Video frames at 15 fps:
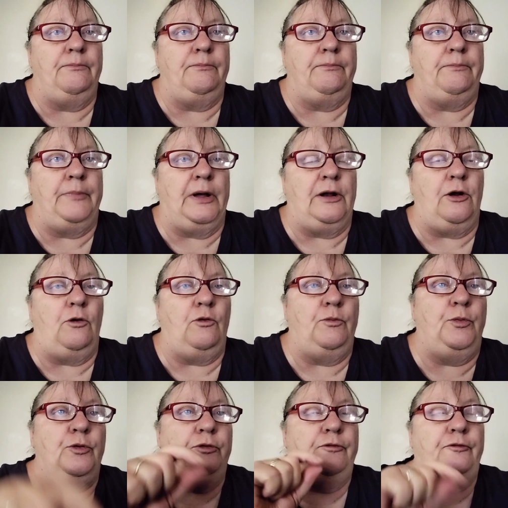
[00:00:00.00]
But I will
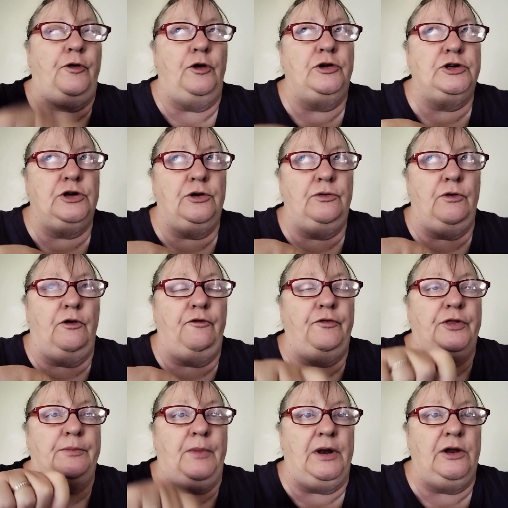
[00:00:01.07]
put a photo of the
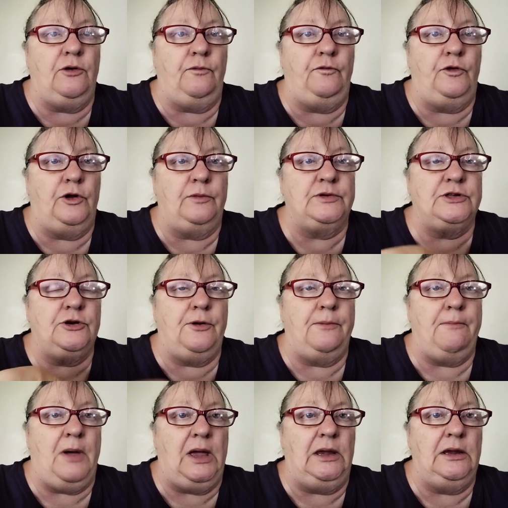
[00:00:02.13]
money envelopes that I
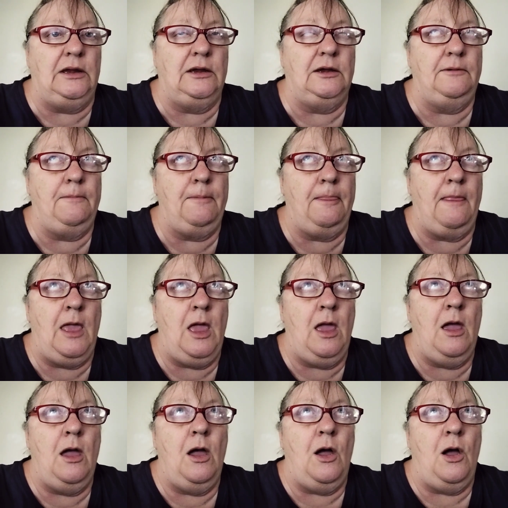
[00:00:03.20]
make
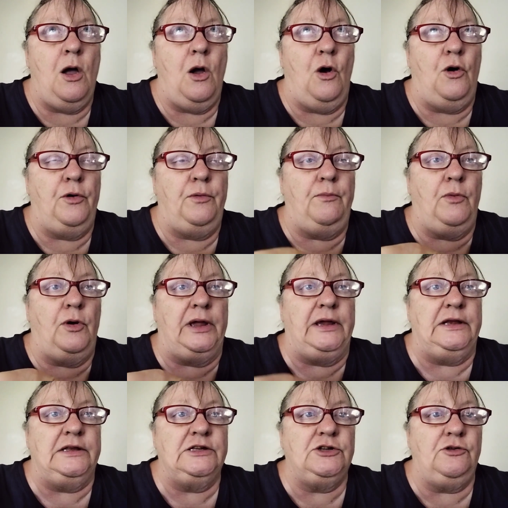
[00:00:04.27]
on my
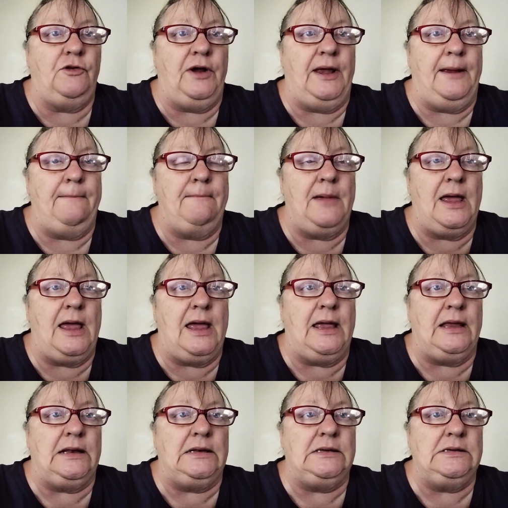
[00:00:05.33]
Instagram
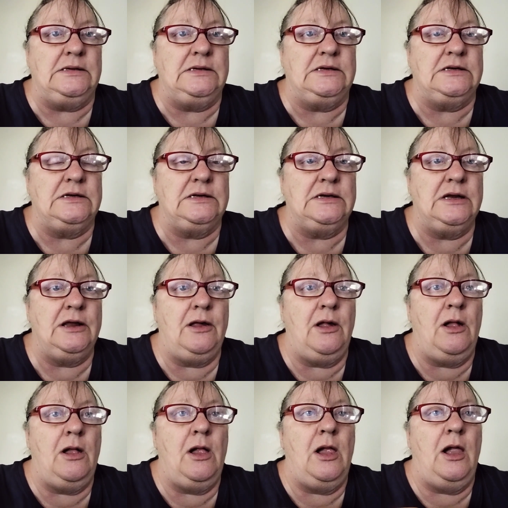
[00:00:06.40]
and
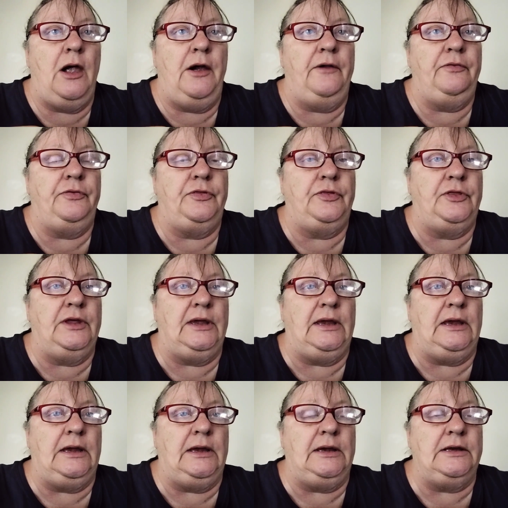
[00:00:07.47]

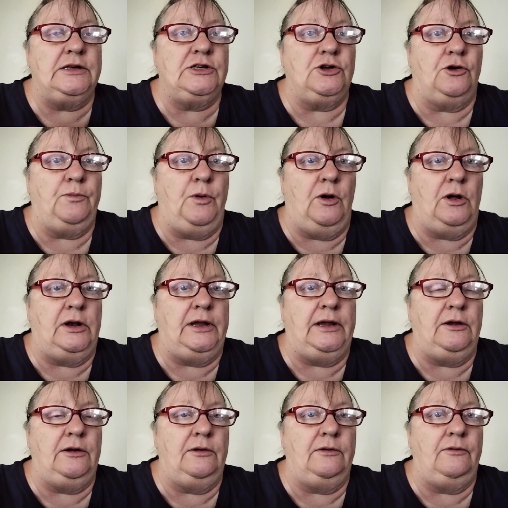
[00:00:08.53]
the
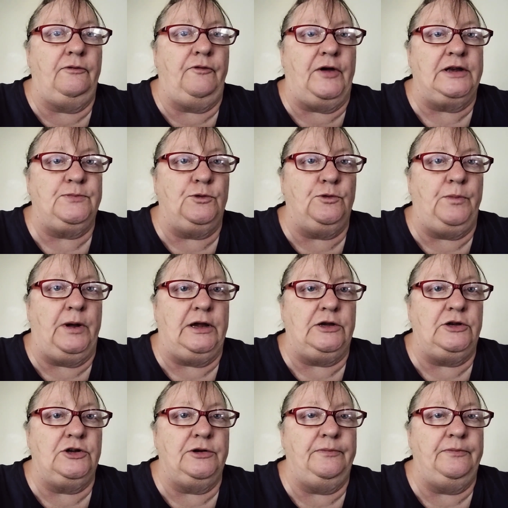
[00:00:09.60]
Stockpiling Facebook page.